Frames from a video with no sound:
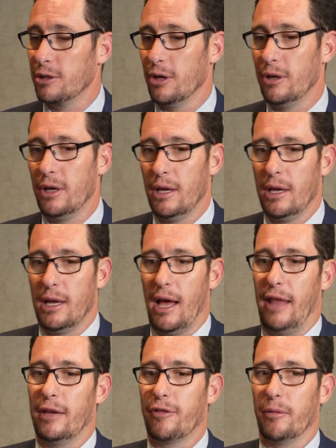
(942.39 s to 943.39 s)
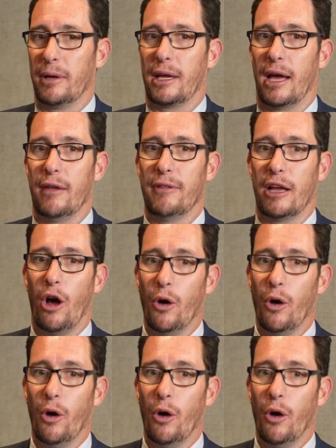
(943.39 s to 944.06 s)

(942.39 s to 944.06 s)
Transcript: So I think from a kind of like